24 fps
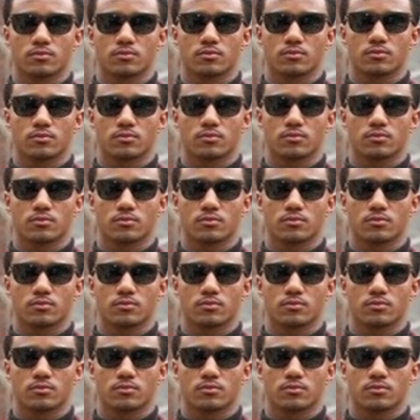
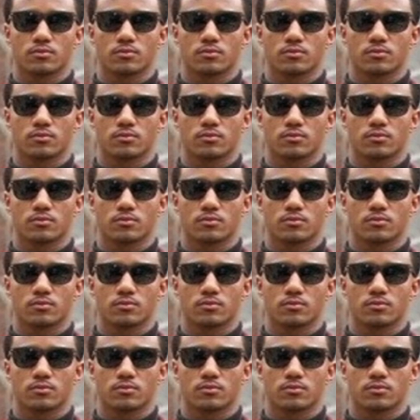
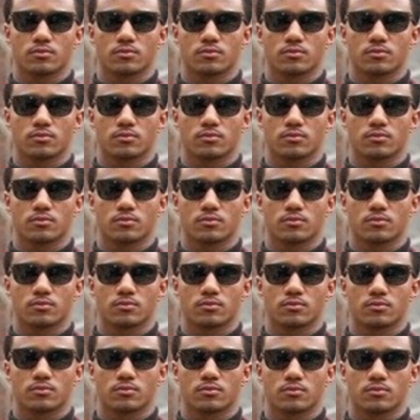
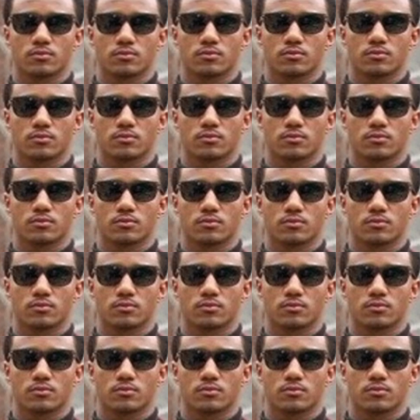This person isn't speaking.